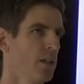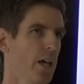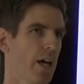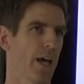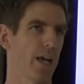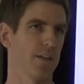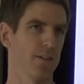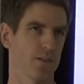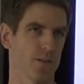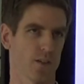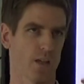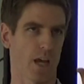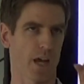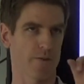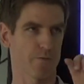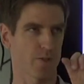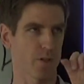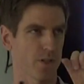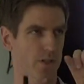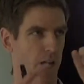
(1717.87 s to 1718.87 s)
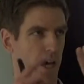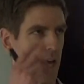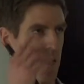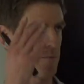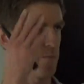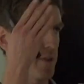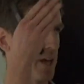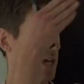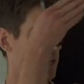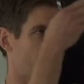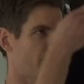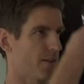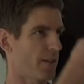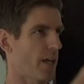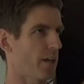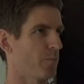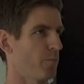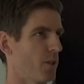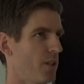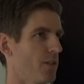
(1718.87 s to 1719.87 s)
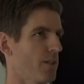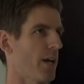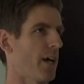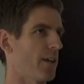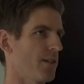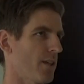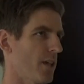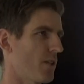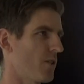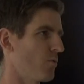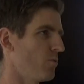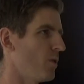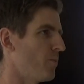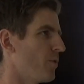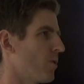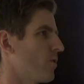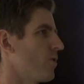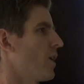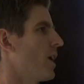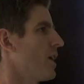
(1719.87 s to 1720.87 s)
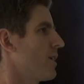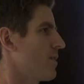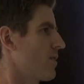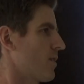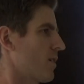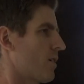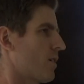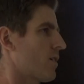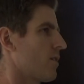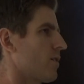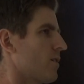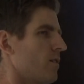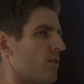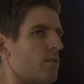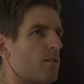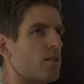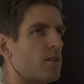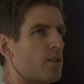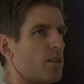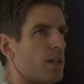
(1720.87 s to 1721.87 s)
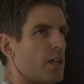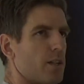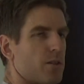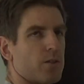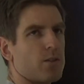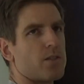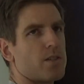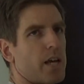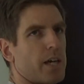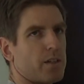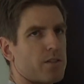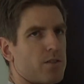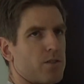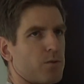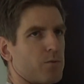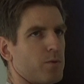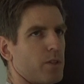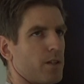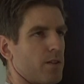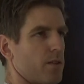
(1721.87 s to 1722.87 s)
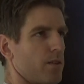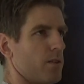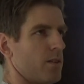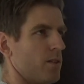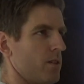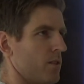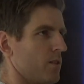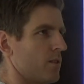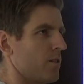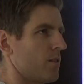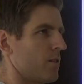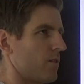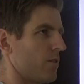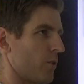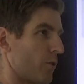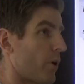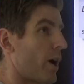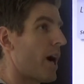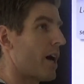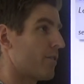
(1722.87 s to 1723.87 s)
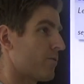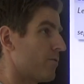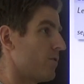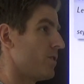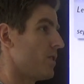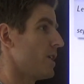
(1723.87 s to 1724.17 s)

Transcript: And every time that segment, as I sweep across, intersects with the graph